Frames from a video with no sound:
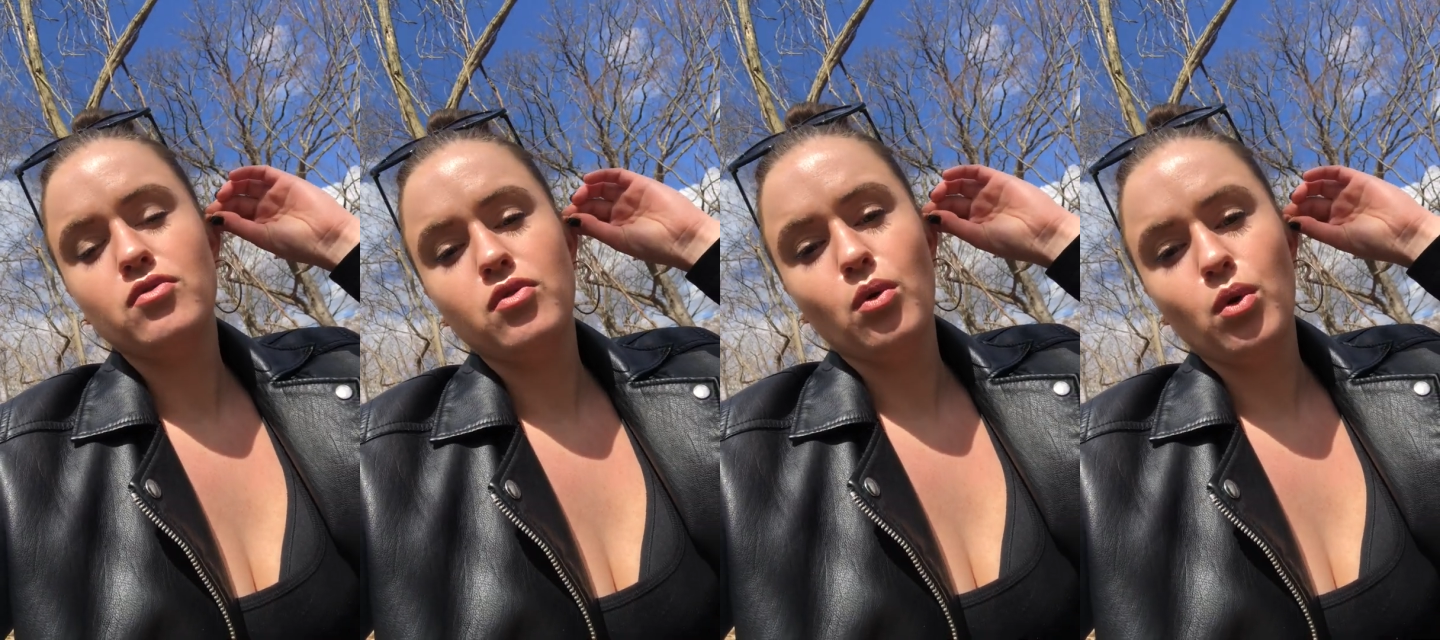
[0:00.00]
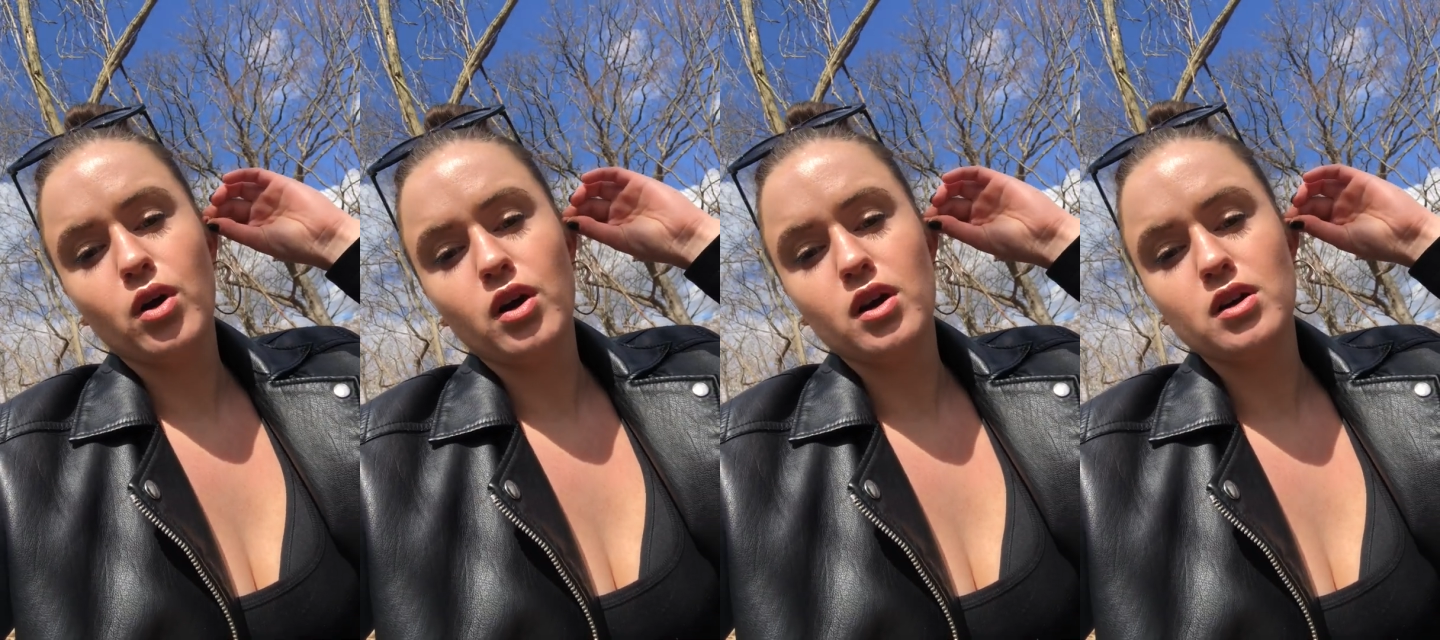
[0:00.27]

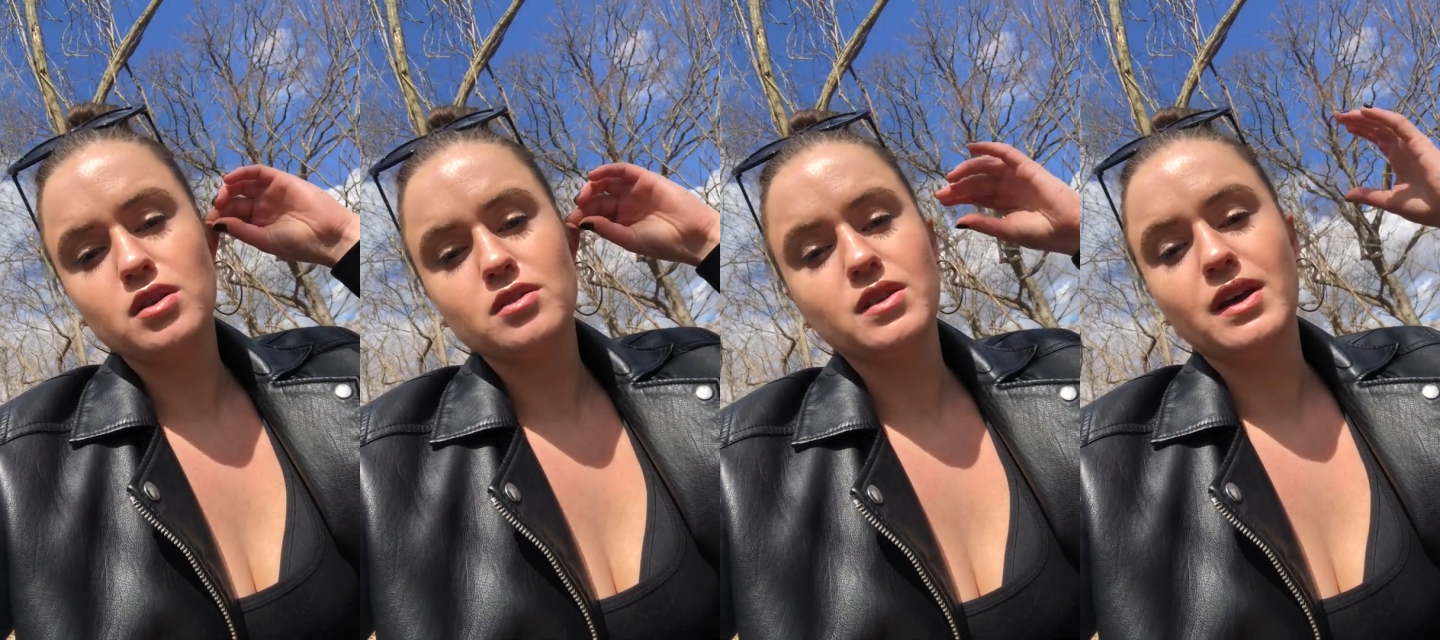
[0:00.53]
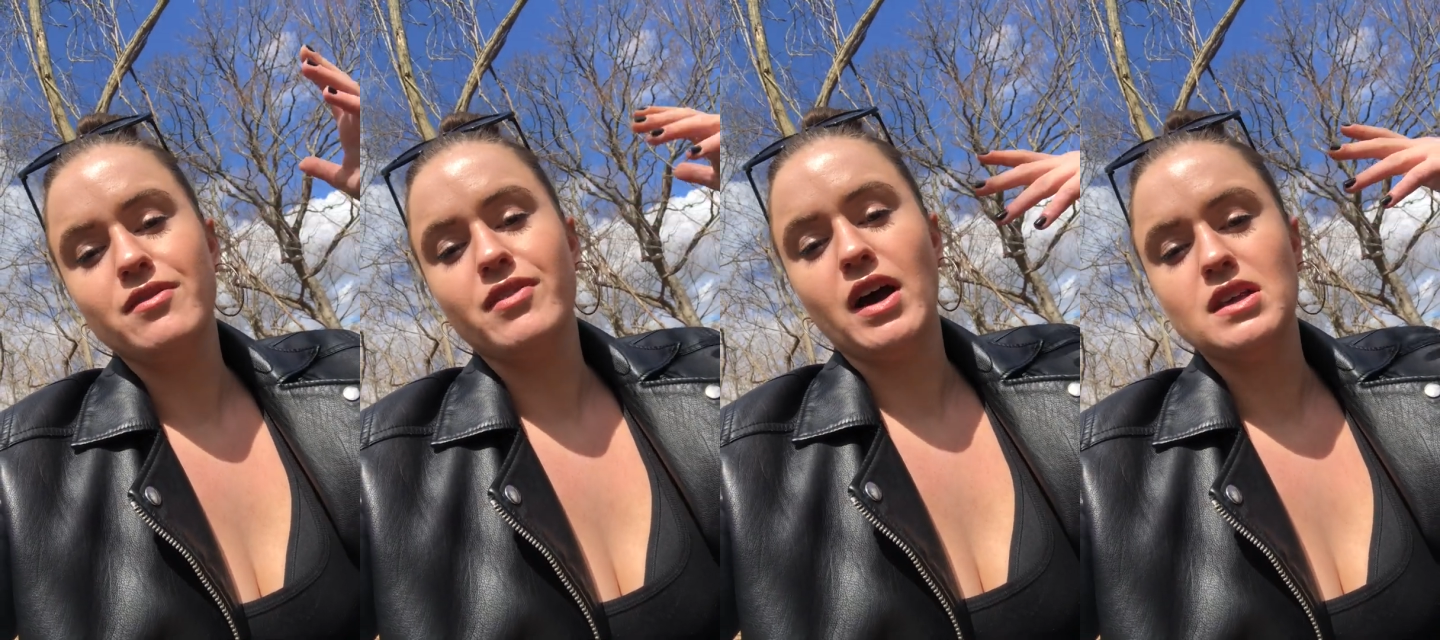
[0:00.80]
for
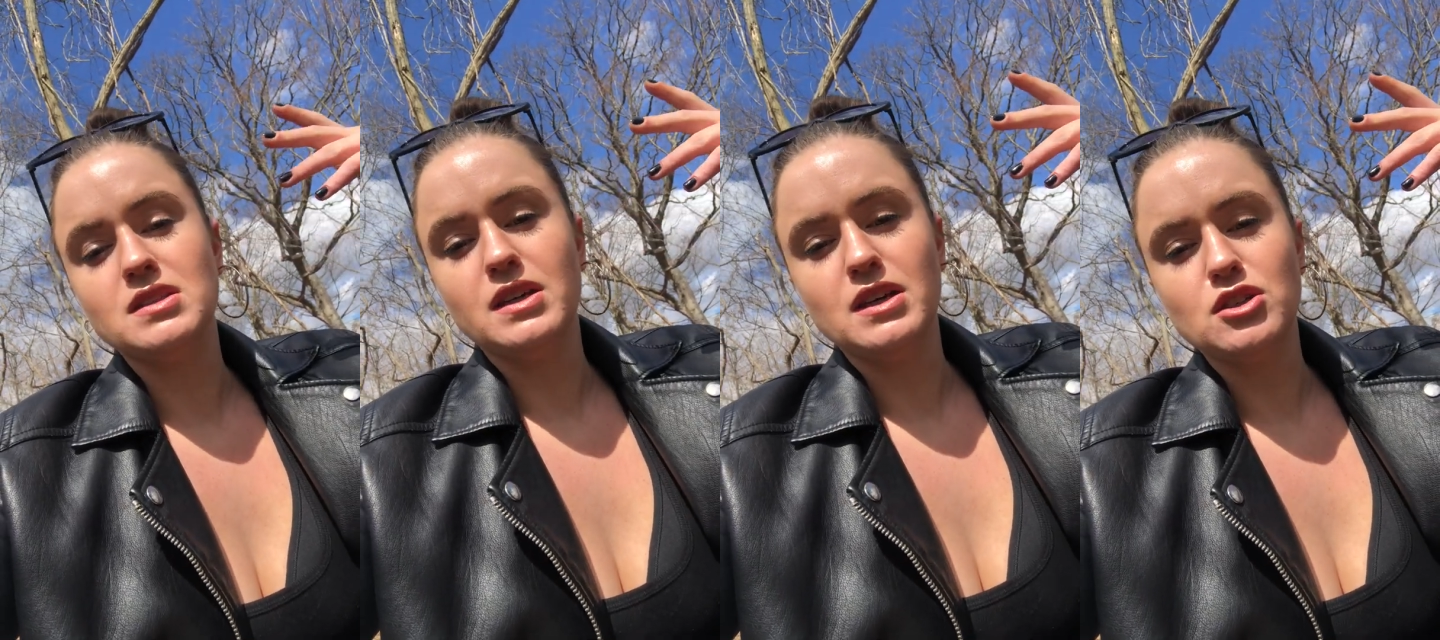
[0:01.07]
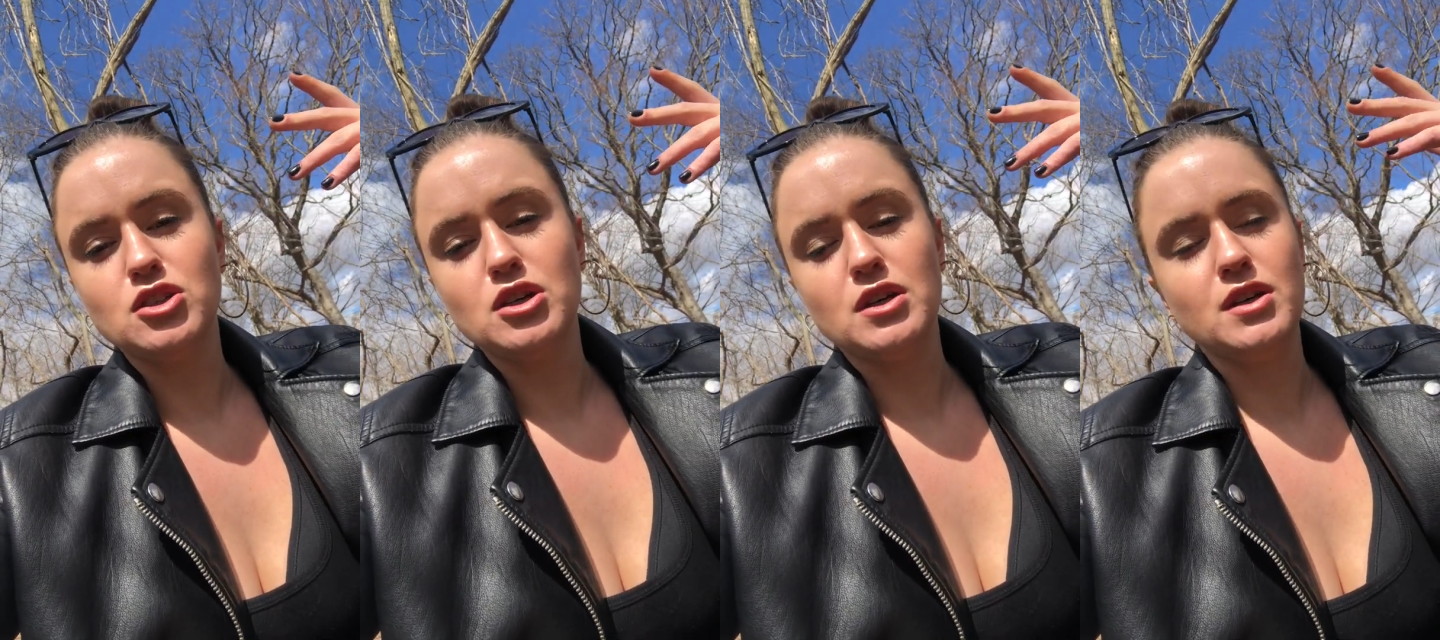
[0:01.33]
like
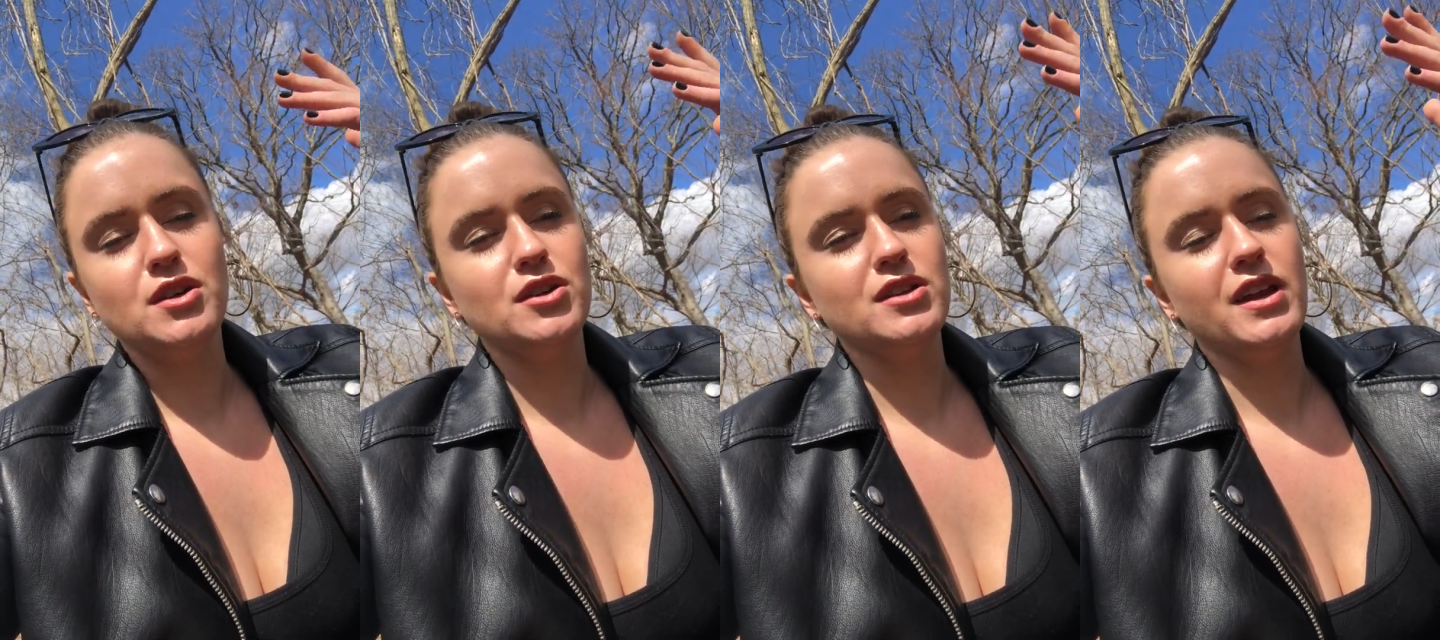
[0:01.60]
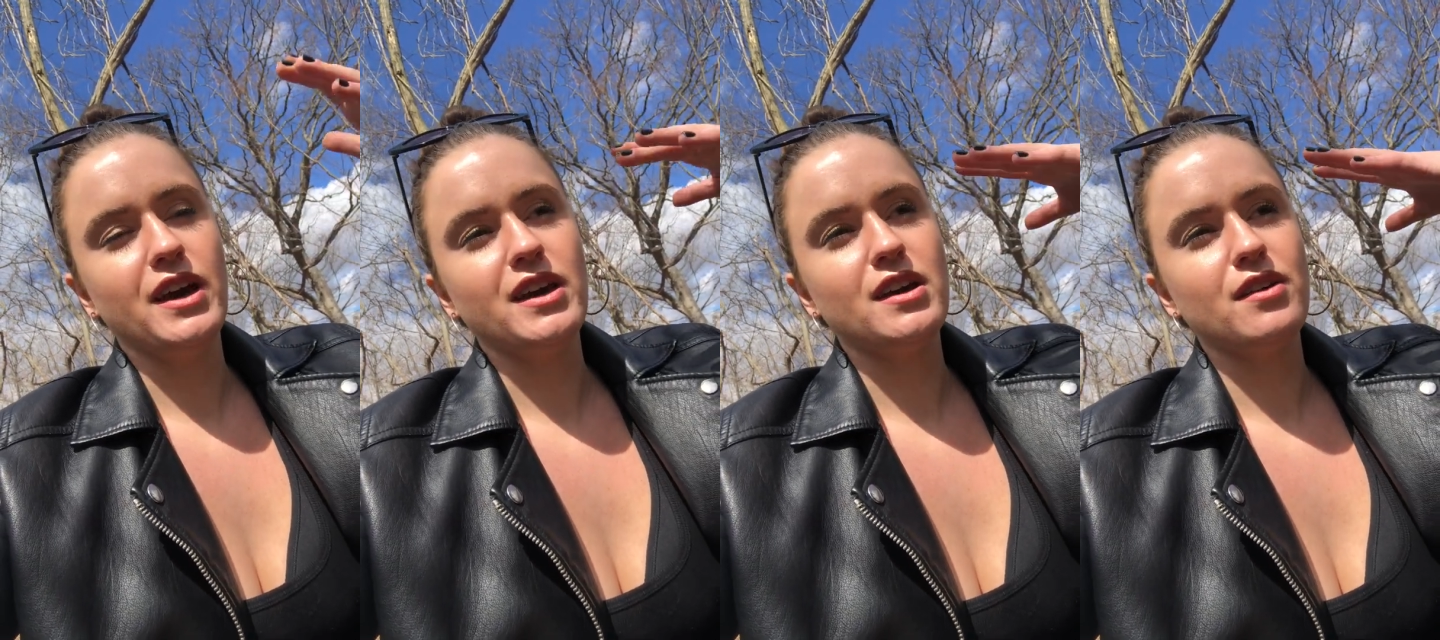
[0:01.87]
validation or
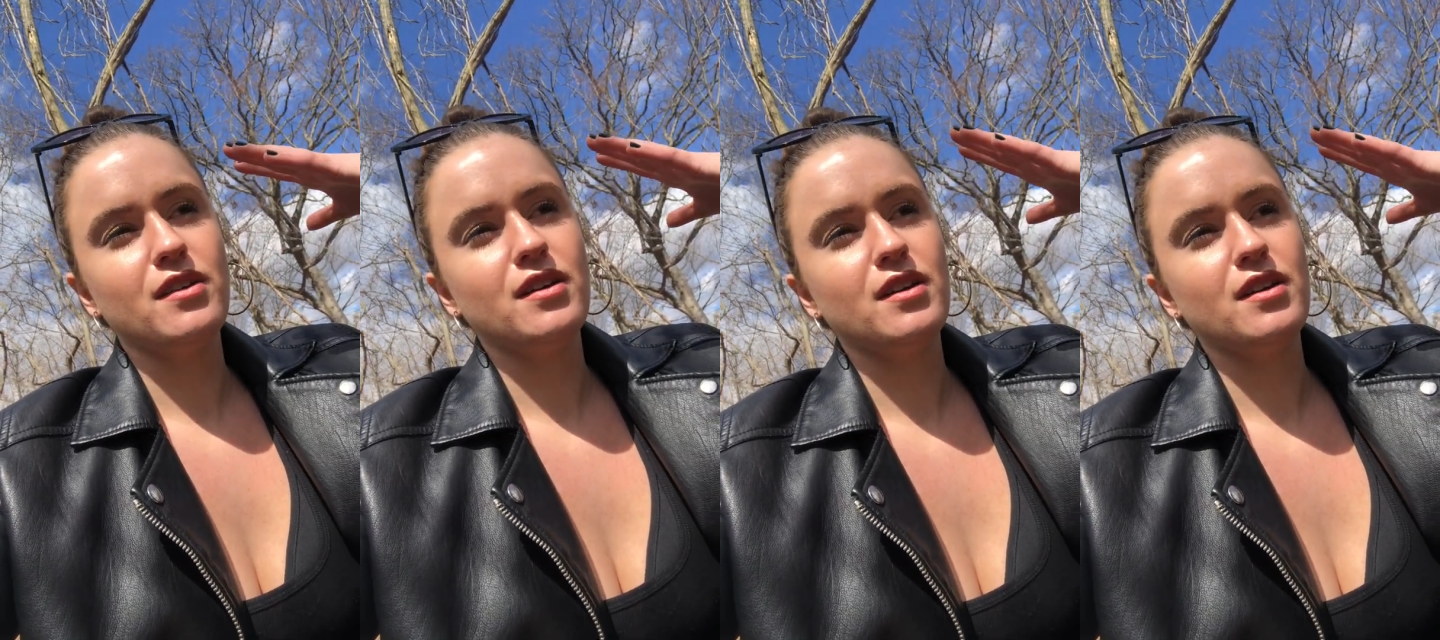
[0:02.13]
like